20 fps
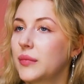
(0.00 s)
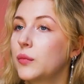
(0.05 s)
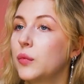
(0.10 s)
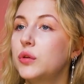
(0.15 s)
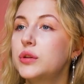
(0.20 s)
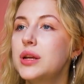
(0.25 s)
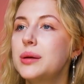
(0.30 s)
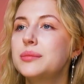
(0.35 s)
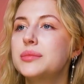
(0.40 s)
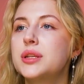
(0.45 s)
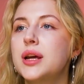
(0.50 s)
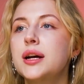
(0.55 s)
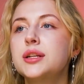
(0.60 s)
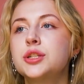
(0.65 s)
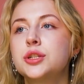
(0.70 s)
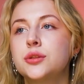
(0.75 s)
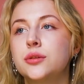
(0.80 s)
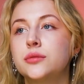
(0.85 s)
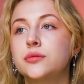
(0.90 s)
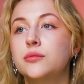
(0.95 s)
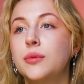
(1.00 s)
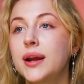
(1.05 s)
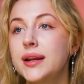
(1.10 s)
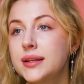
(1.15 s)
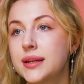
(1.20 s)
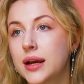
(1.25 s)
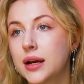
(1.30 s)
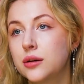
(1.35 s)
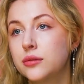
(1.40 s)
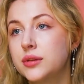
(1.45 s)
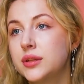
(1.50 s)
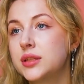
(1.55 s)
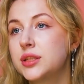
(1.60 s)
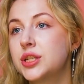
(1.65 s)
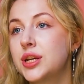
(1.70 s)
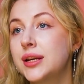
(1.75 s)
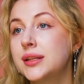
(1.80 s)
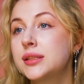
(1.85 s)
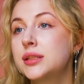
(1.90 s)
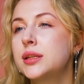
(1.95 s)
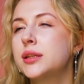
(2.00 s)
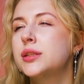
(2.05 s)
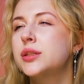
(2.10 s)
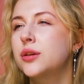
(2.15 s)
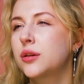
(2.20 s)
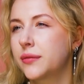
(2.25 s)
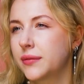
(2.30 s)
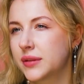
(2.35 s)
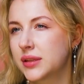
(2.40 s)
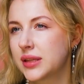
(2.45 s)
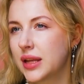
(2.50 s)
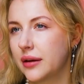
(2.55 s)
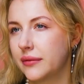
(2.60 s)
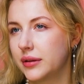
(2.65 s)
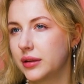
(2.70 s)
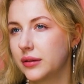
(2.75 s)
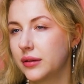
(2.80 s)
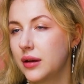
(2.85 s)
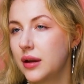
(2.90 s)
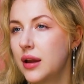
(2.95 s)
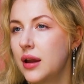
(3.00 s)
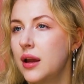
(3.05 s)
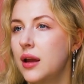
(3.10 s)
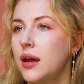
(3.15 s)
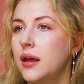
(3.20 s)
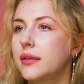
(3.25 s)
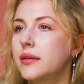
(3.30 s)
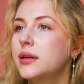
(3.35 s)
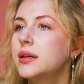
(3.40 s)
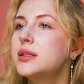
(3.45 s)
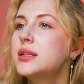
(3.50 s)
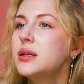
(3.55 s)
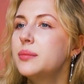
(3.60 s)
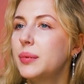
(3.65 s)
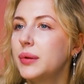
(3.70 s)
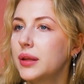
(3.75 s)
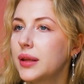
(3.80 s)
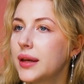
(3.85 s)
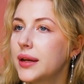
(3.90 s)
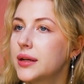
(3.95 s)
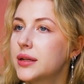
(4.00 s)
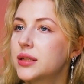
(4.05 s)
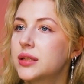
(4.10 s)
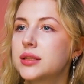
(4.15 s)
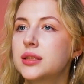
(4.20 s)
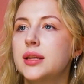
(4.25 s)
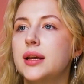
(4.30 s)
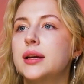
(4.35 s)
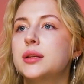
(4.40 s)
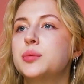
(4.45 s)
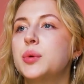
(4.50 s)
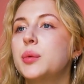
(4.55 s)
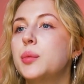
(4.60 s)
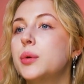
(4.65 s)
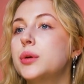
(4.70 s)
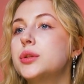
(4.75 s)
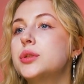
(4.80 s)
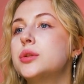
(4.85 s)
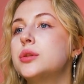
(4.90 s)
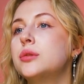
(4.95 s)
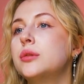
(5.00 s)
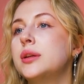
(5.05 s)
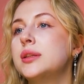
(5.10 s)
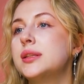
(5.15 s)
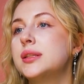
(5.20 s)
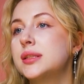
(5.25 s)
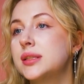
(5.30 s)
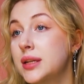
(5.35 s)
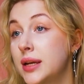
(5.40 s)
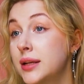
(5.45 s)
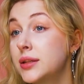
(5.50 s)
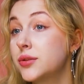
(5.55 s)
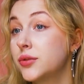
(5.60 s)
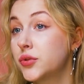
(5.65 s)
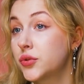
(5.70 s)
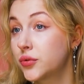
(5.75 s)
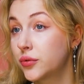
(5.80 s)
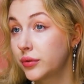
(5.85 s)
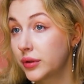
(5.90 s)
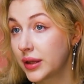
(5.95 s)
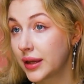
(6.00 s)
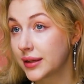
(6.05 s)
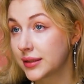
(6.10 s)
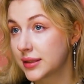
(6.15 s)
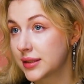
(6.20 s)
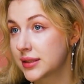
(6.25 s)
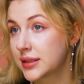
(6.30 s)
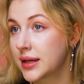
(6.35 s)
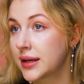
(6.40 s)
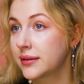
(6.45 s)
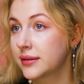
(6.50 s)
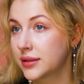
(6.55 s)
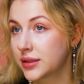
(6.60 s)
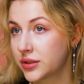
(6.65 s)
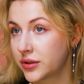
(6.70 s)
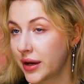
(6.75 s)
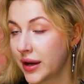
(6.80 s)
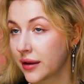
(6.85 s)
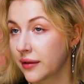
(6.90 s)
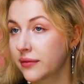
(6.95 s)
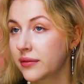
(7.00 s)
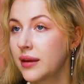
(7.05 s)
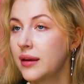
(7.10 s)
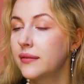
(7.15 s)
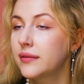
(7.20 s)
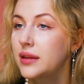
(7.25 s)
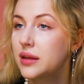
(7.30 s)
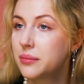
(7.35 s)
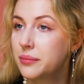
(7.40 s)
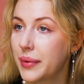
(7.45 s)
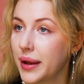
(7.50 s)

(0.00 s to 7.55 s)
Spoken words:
What I'm touching on right now is just the surface level. There are deeper layers that we want to understand to truly understand the strength, the